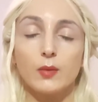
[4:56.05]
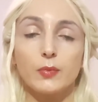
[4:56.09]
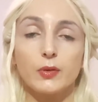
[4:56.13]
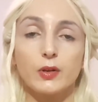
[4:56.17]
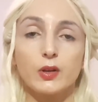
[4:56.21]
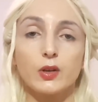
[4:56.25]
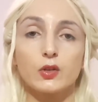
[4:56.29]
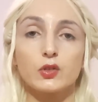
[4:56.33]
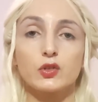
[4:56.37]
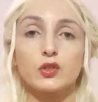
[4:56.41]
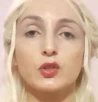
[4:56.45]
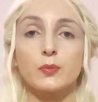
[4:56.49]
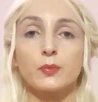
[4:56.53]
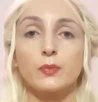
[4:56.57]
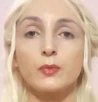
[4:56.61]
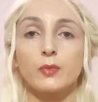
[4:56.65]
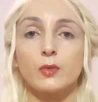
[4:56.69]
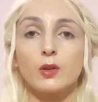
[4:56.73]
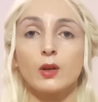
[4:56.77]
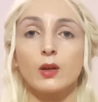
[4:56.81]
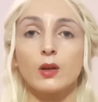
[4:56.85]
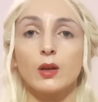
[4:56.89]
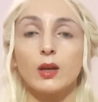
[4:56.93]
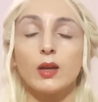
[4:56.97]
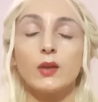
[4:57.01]
Because
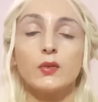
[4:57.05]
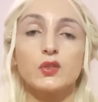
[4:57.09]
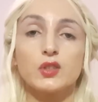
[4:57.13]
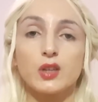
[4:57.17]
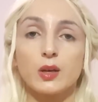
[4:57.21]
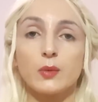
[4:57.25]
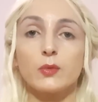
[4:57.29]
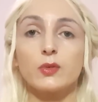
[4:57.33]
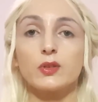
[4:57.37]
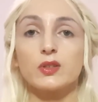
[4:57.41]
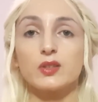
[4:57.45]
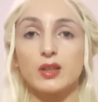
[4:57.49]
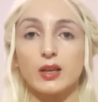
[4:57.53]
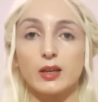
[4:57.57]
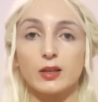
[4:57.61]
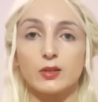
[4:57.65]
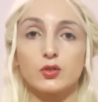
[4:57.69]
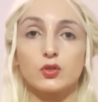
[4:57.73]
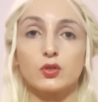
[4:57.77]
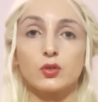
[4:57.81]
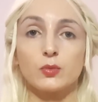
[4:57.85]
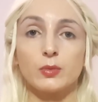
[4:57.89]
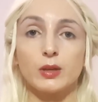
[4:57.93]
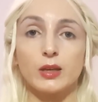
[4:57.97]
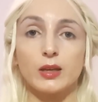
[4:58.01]
if someone
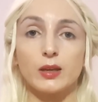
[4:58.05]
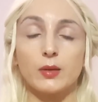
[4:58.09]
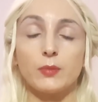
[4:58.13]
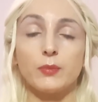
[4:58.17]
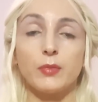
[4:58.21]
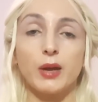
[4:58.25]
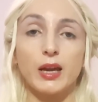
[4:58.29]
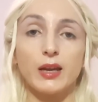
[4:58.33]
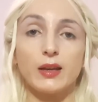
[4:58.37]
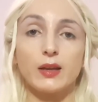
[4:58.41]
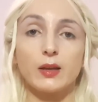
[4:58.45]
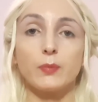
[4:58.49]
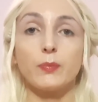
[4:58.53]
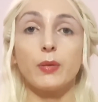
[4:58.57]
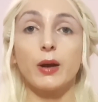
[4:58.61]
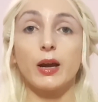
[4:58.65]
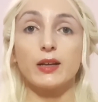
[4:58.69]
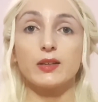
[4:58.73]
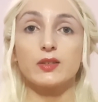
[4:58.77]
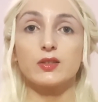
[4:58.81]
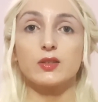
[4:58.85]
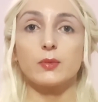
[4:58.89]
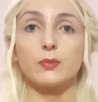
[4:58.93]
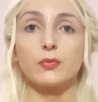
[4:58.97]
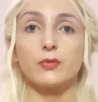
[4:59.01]
says to me, make a
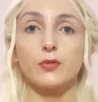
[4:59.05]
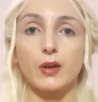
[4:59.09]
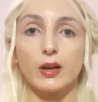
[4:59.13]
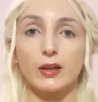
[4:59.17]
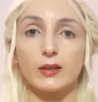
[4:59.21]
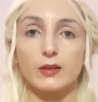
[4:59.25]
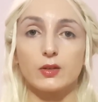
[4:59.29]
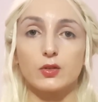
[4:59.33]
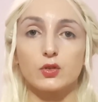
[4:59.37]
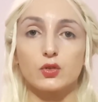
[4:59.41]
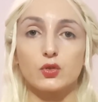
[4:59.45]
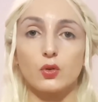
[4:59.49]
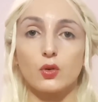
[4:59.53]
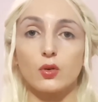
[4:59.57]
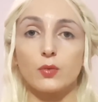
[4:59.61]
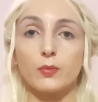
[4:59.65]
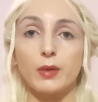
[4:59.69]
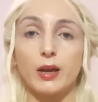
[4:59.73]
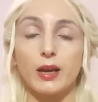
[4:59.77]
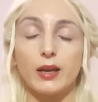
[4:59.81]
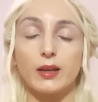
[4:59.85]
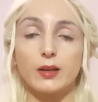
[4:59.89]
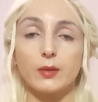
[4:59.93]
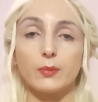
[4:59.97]
bicep fetish or make a